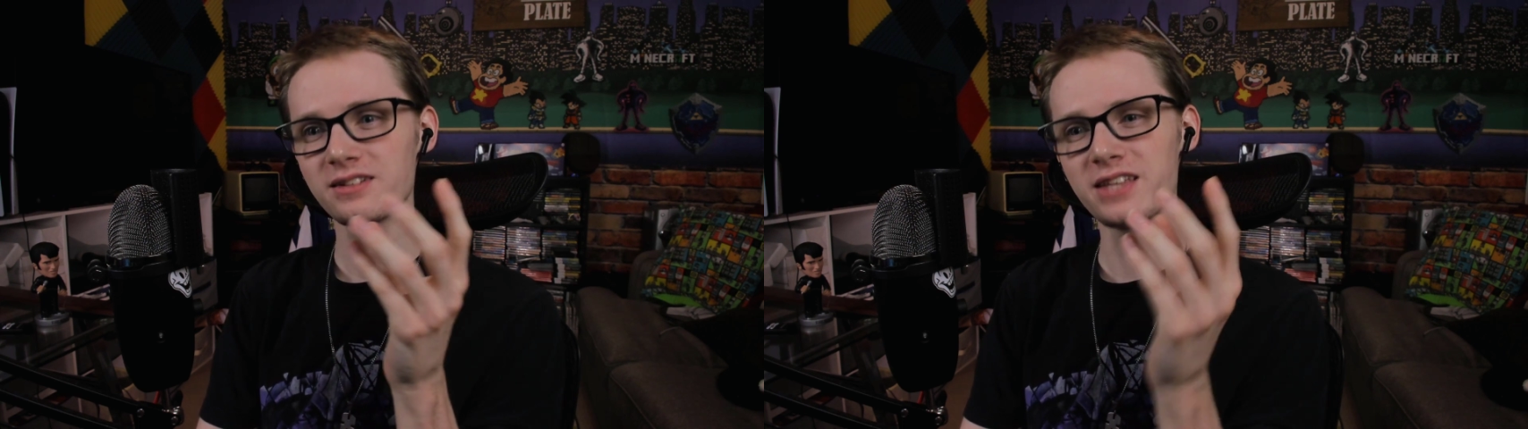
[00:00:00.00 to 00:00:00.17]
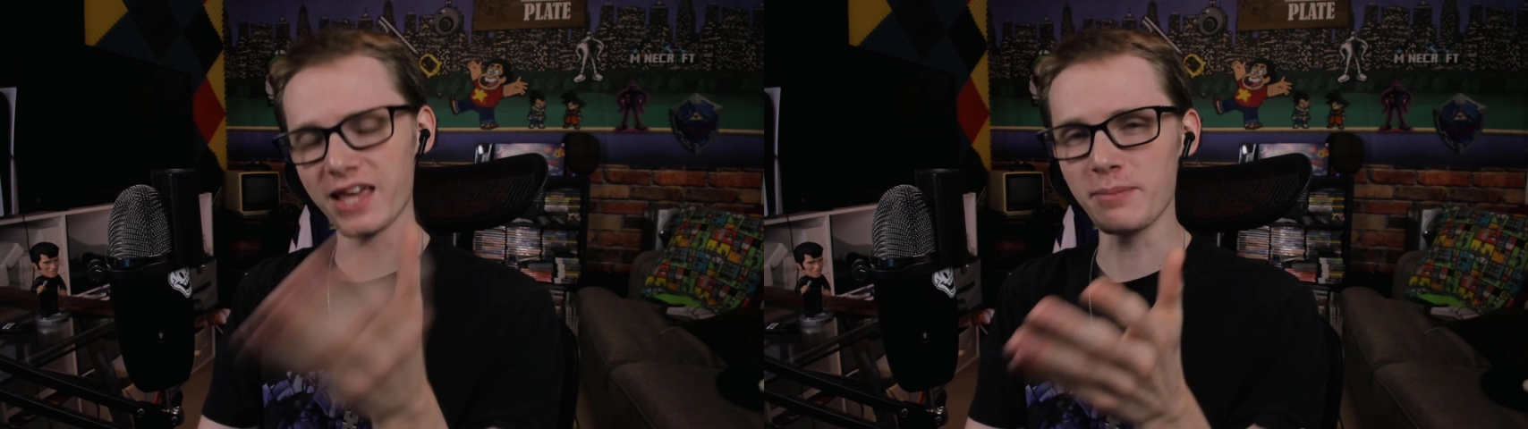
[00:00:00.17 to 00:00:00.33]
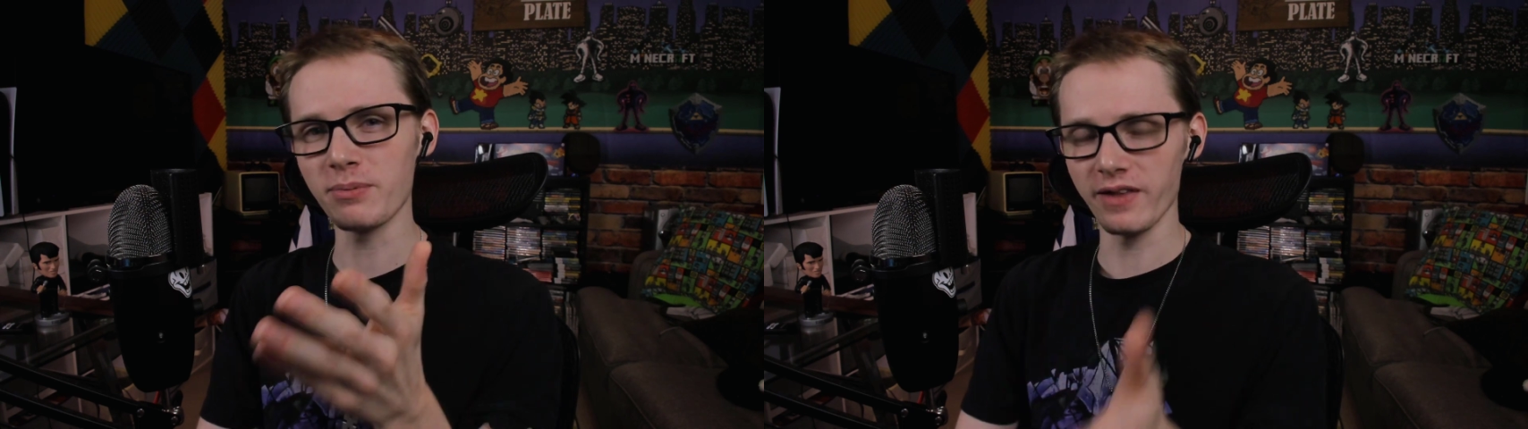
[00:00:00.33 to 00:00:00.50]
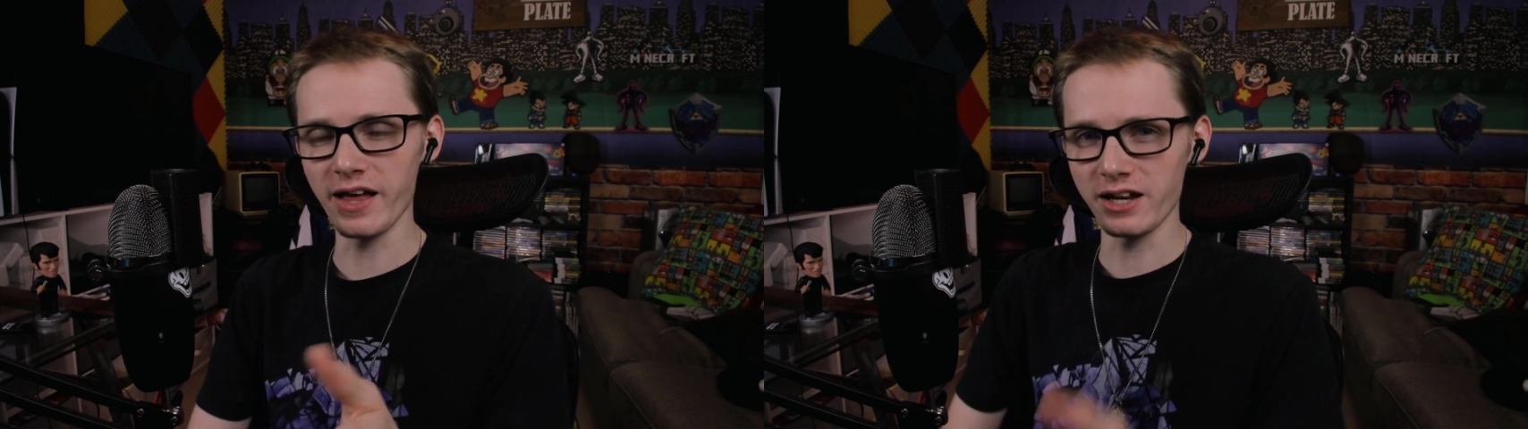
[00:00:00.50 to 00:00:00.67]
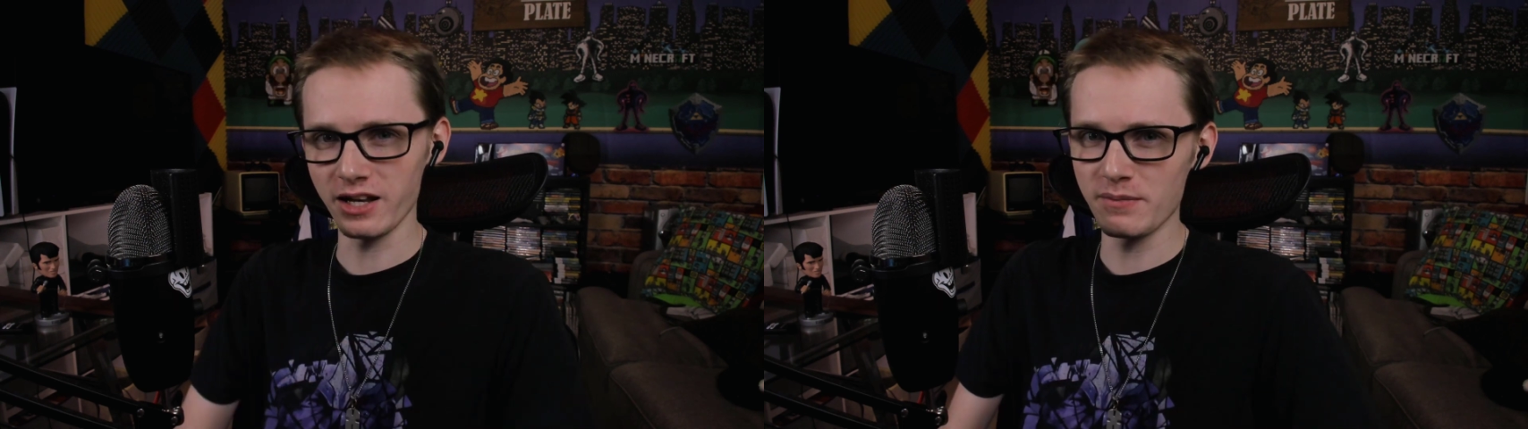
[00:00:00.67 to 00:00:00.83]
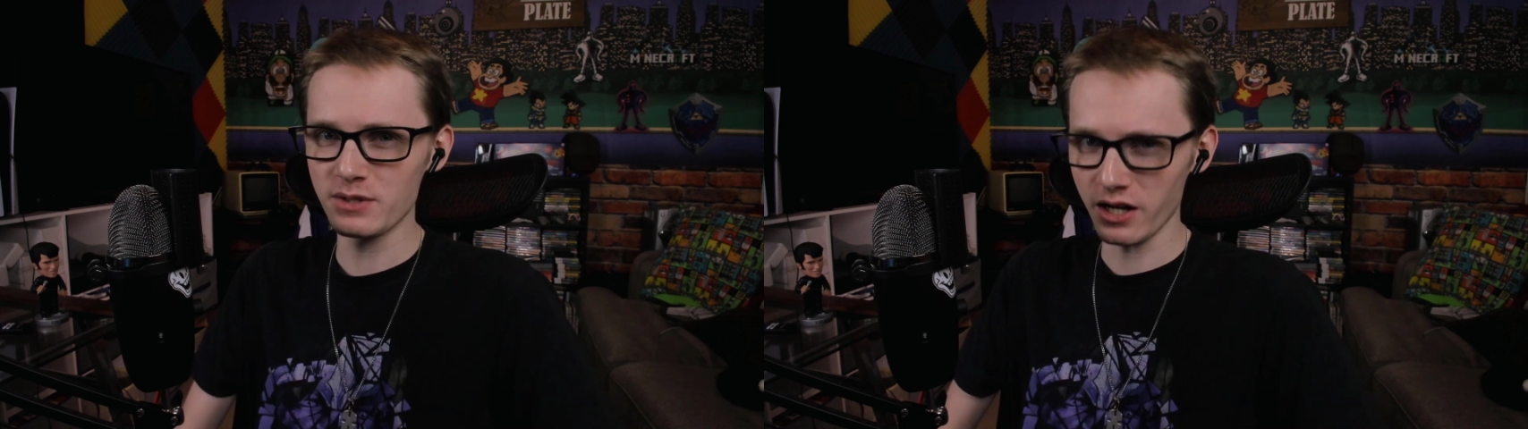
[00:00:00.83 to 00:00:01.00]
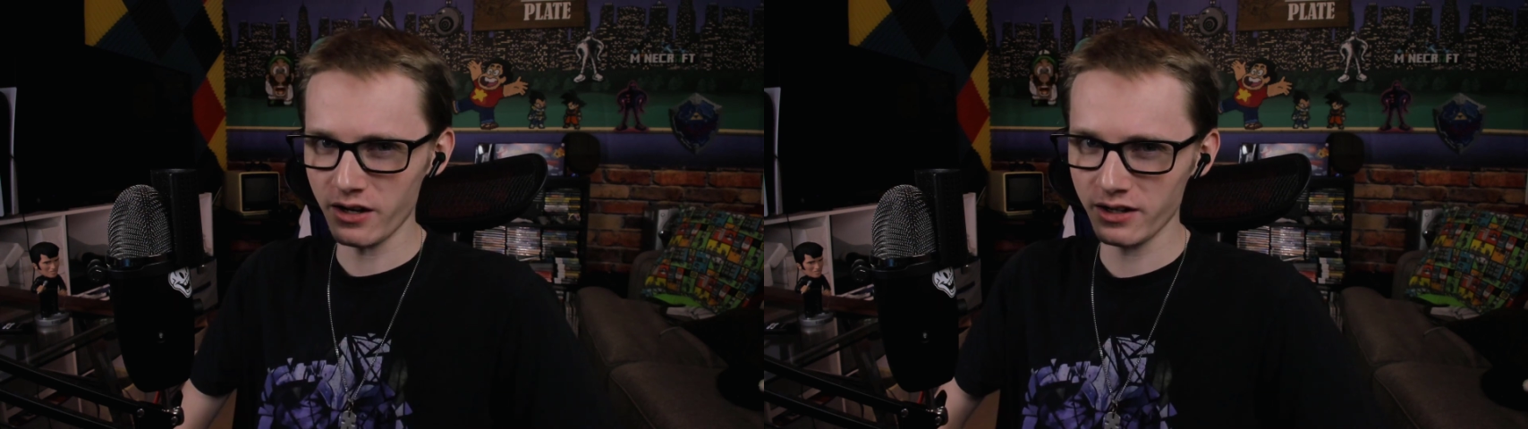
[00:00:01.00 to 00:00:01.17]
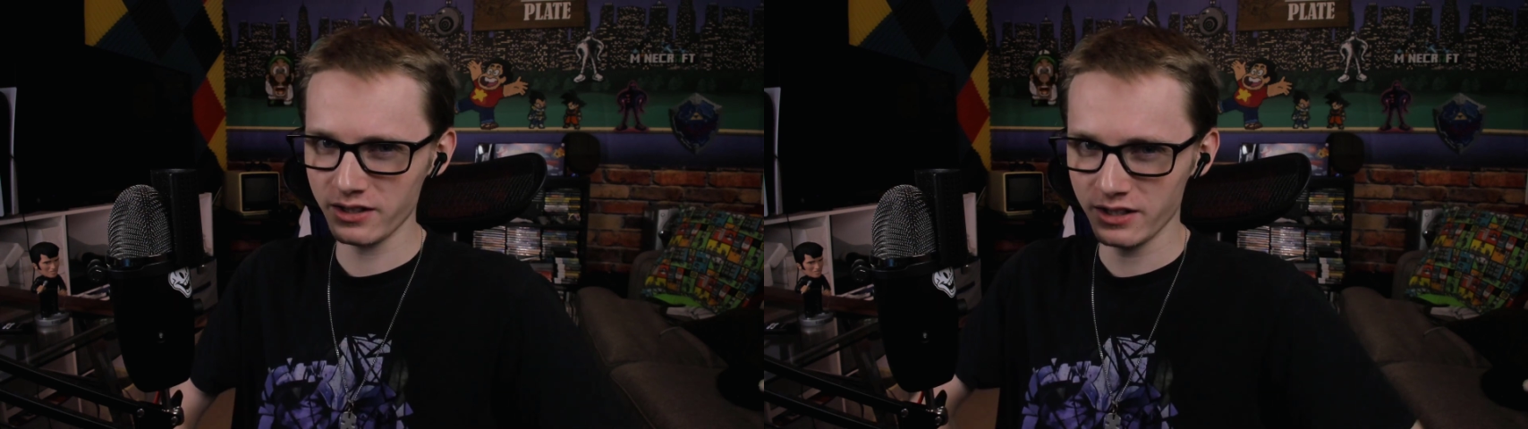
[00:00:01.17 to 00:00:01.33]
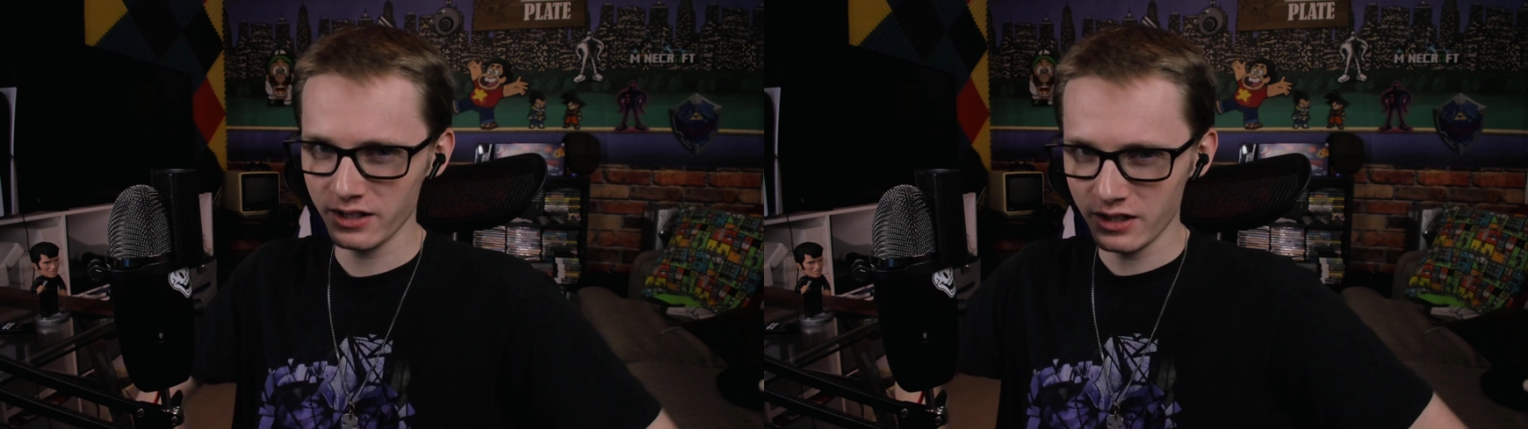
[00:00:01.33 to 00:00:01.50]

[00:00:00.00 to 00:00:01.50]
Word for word: keep letting him talk